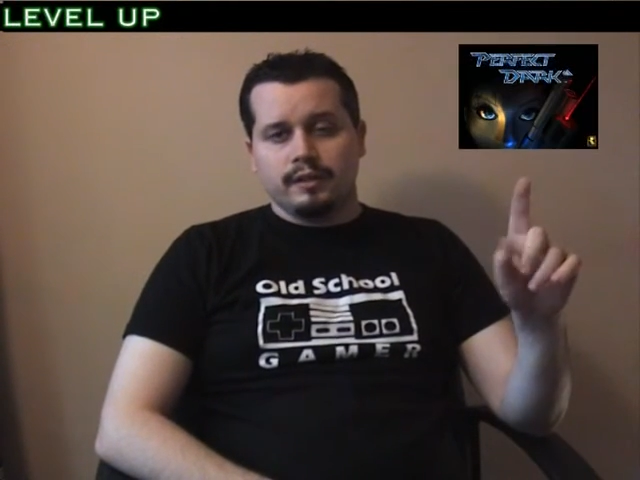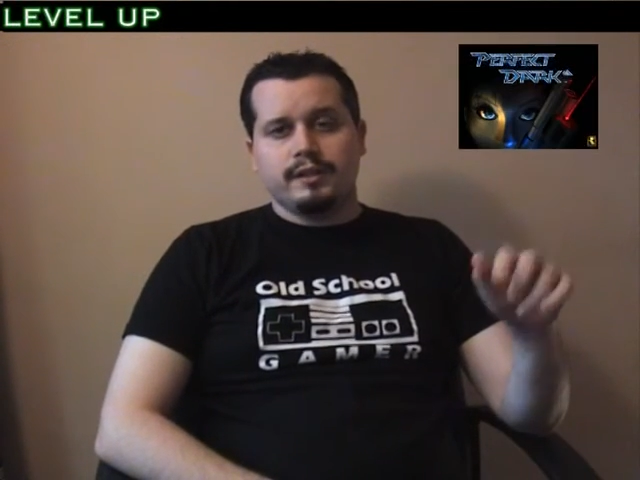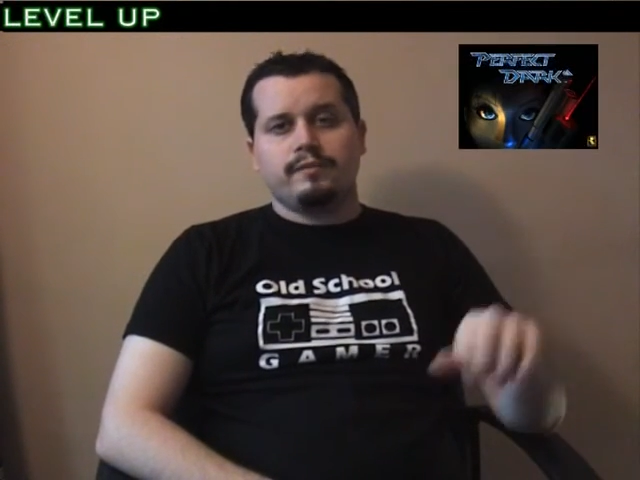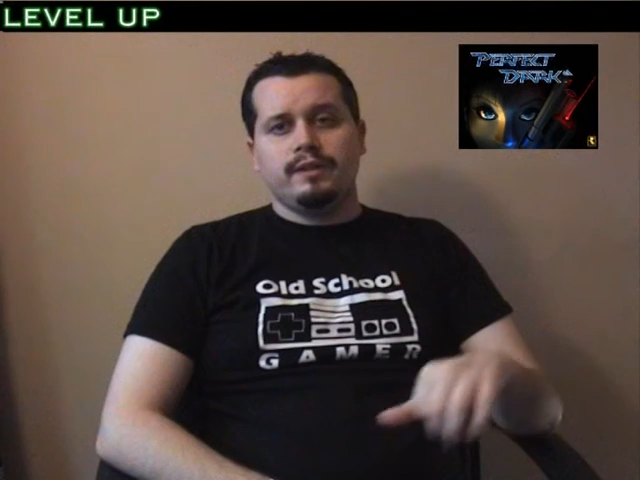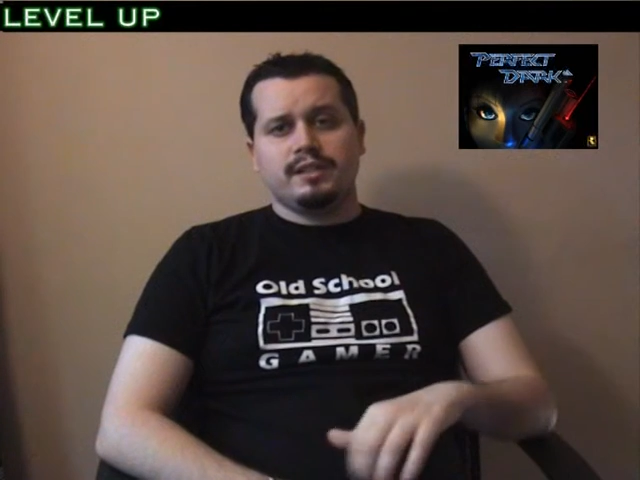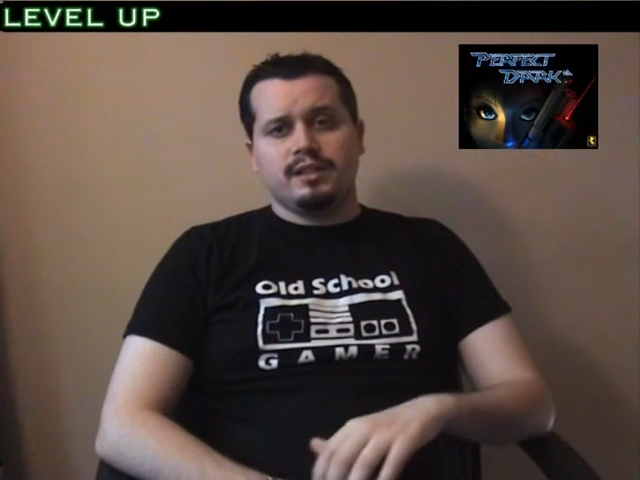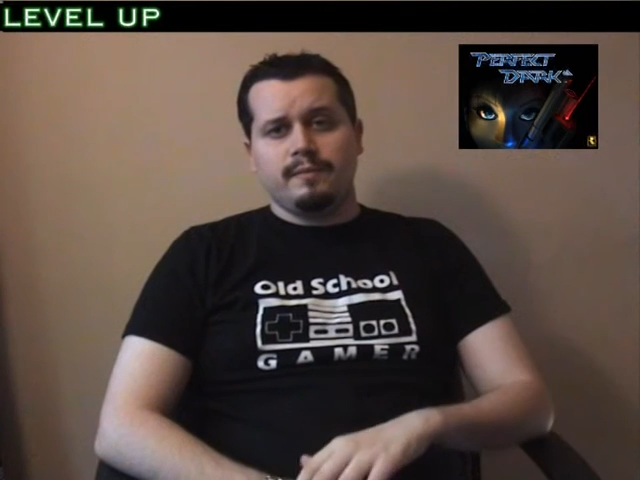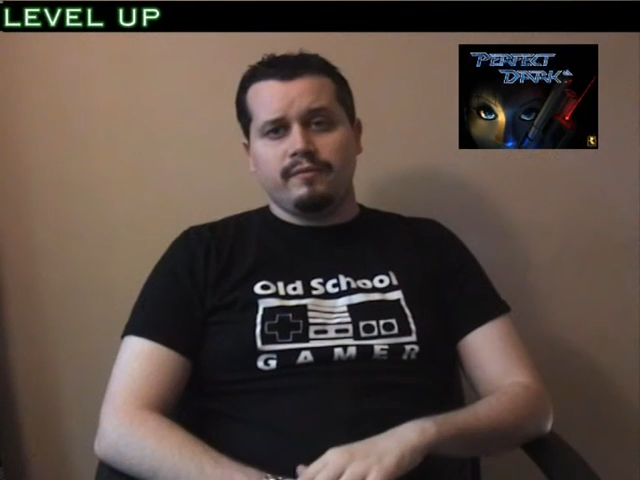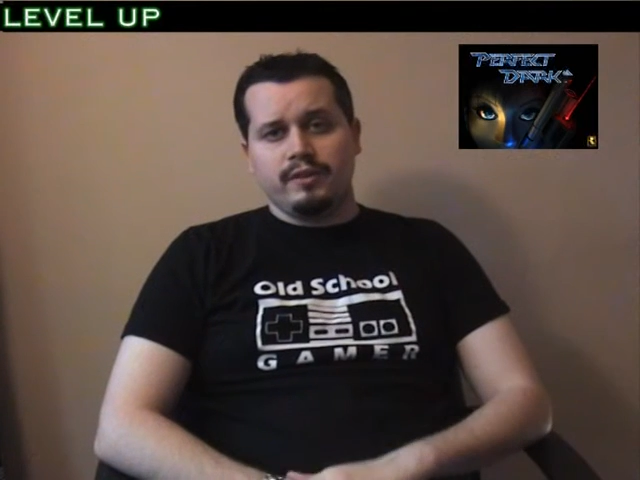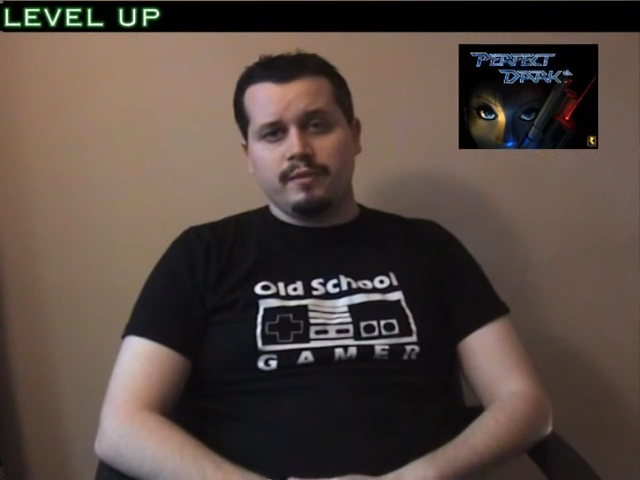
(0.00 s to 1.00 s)
It's recently
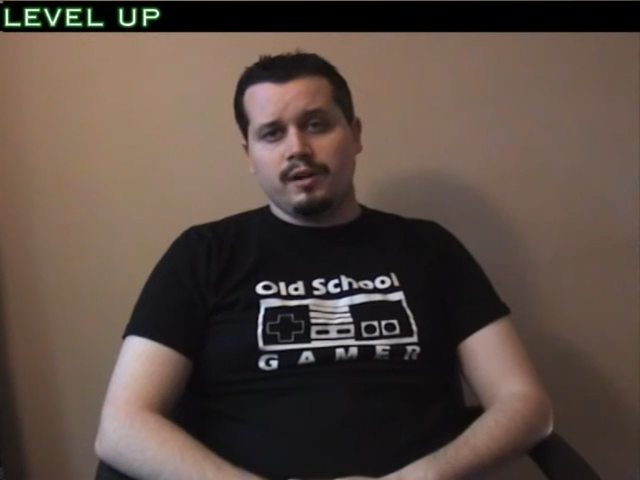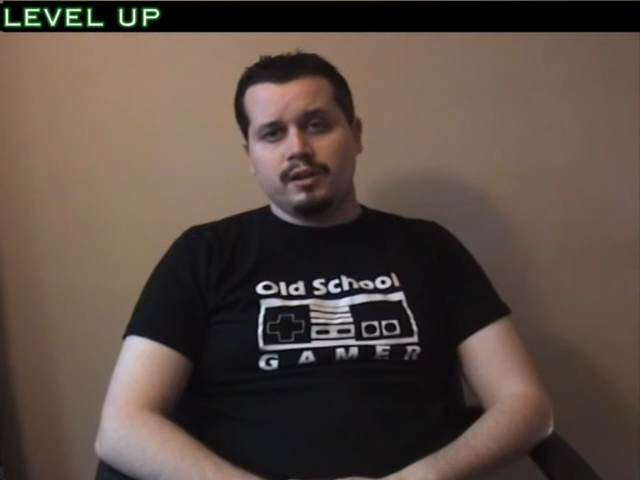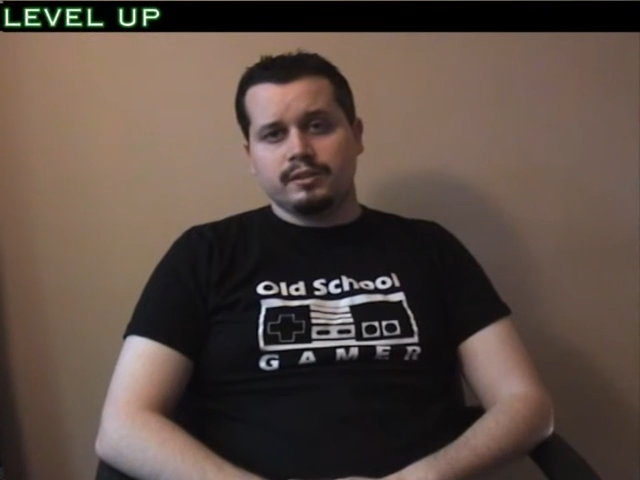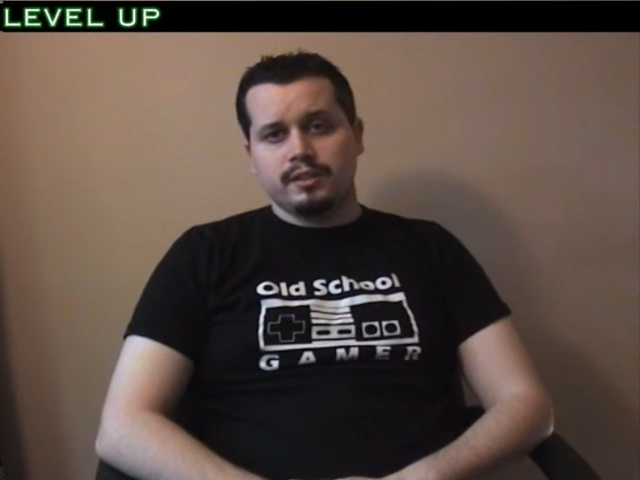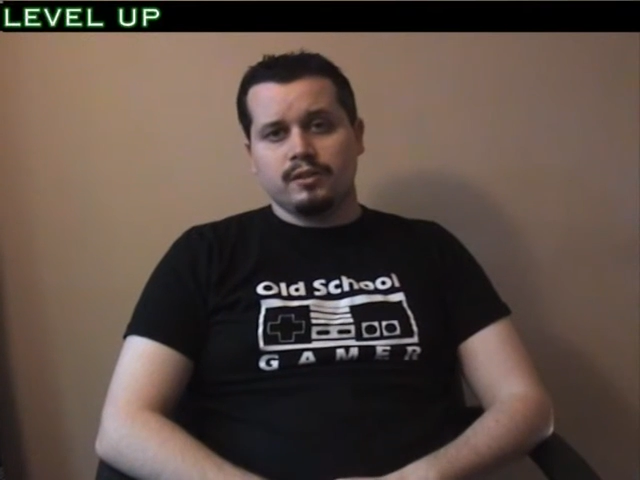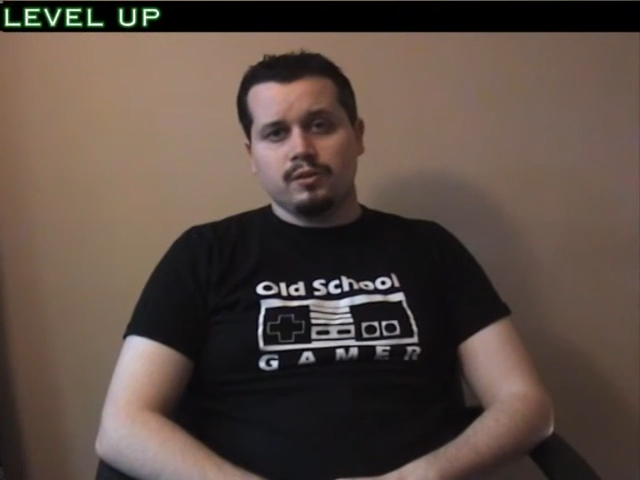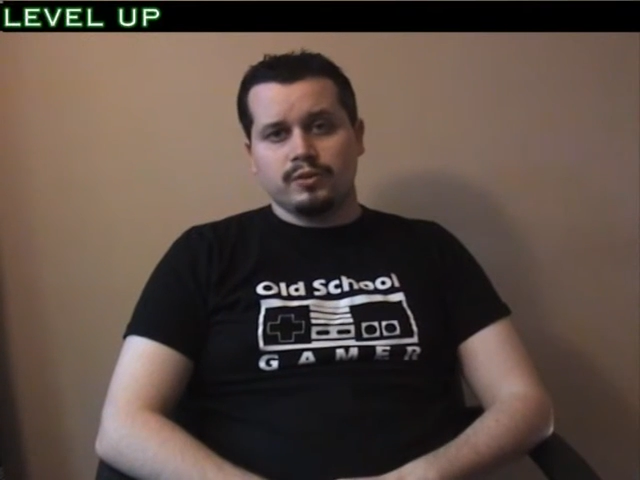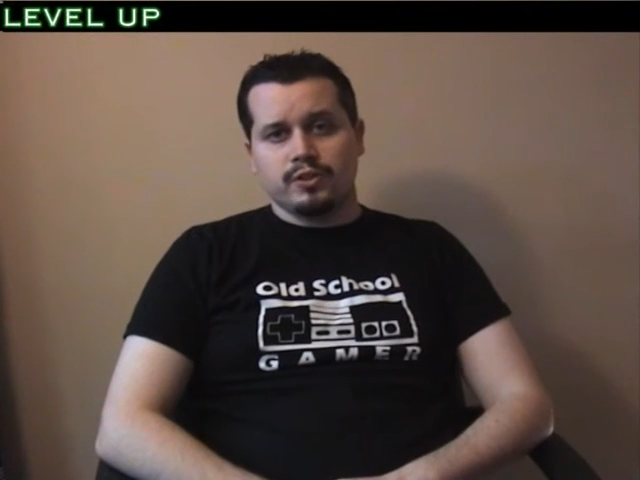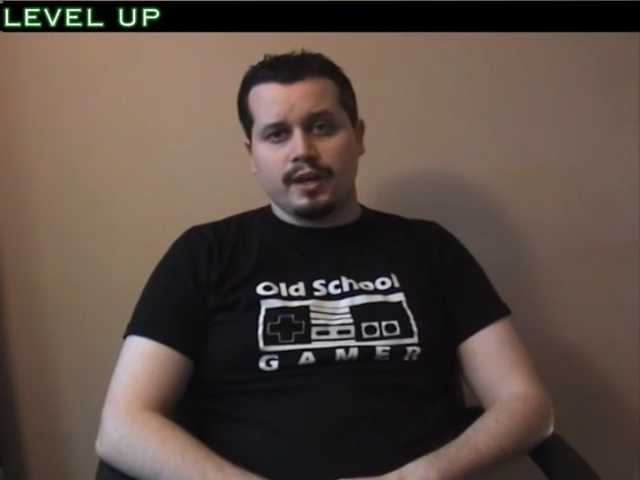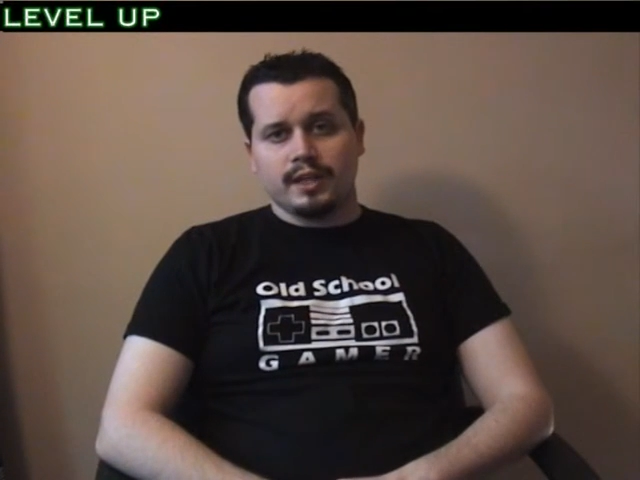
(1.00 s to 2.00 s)
been remastered and
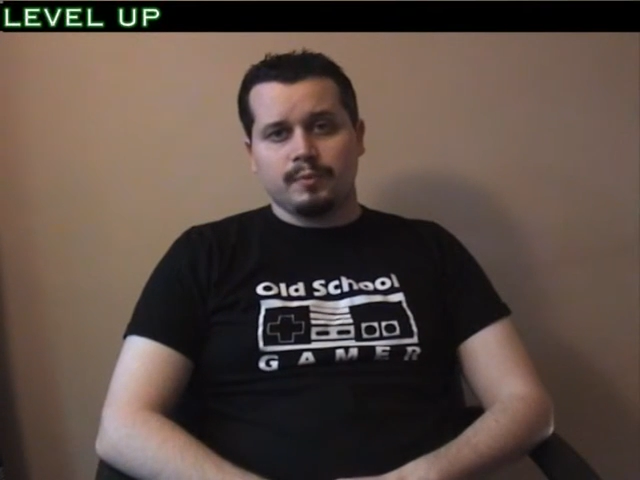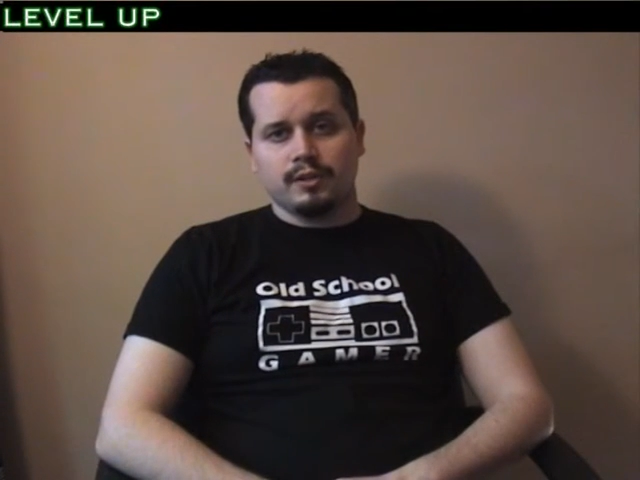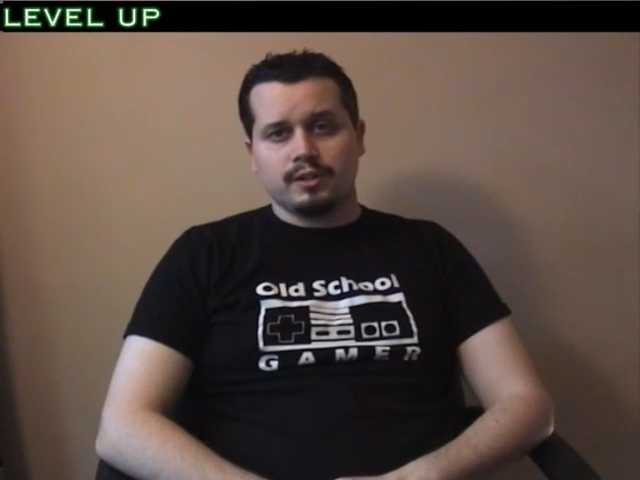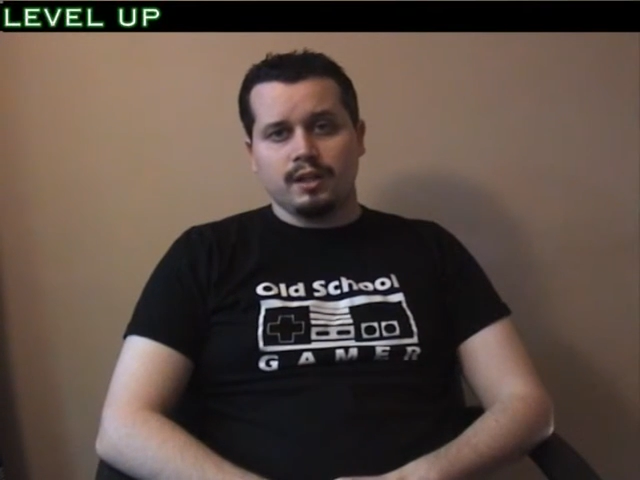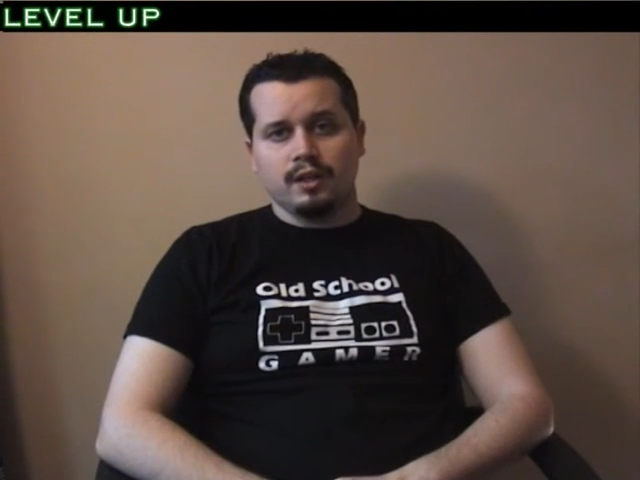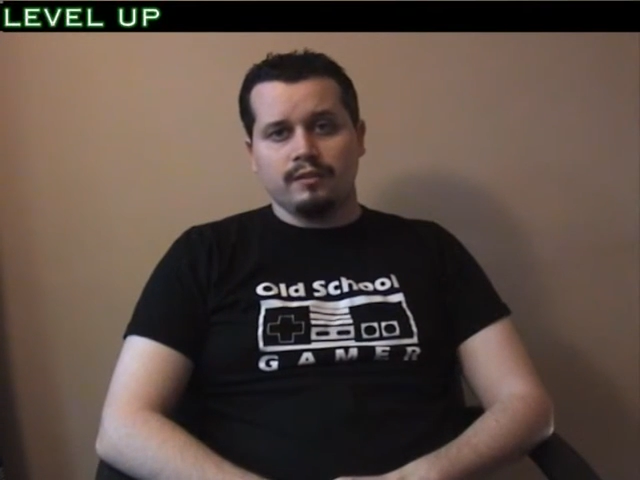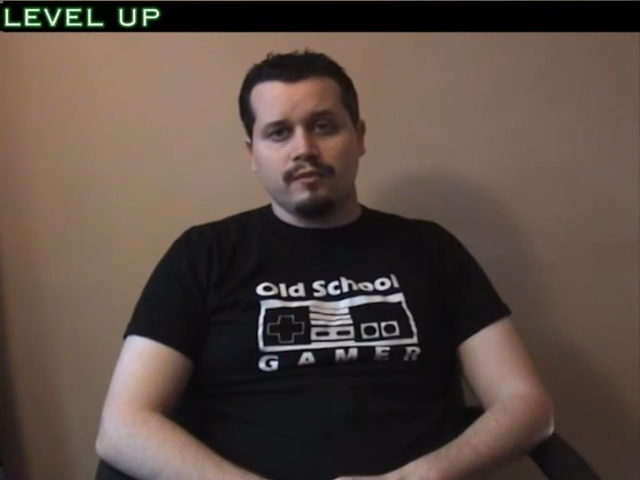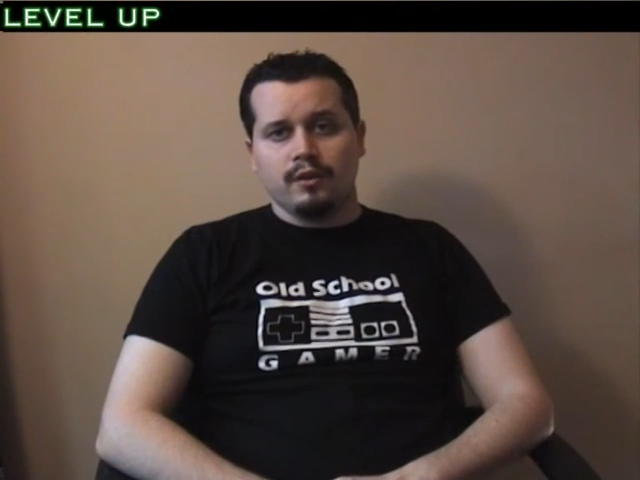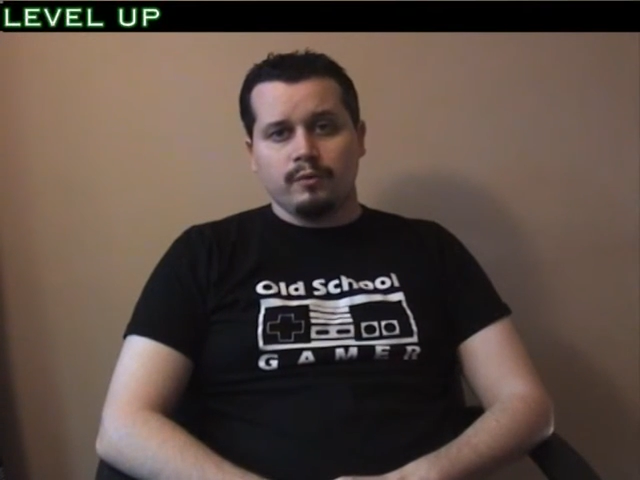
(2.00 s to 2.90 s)
launched on Xbox Live,